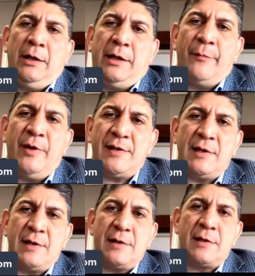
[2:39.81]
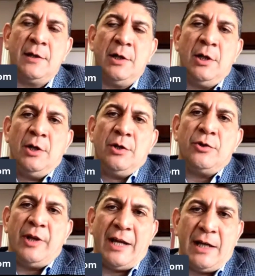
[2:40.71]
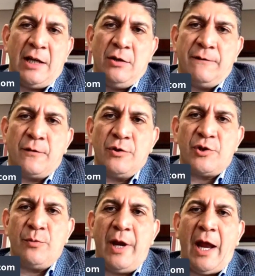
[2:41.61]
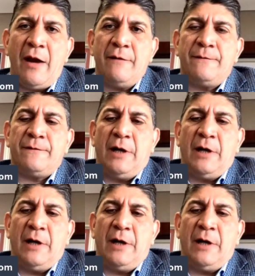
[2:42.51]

their businesses. To that end, of course, we have,